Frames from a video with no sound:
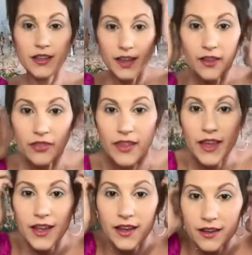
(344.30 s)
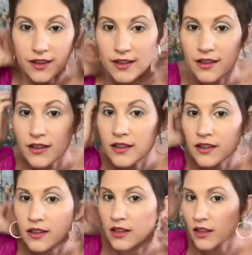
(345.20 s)
And then
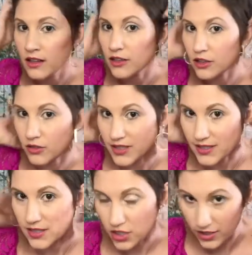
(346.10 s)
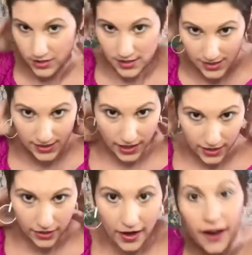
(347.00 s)
you can start to set your
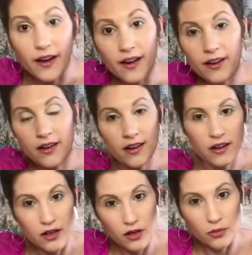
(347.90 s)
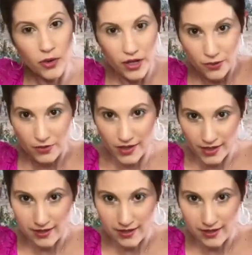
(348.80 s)
hair where you want it.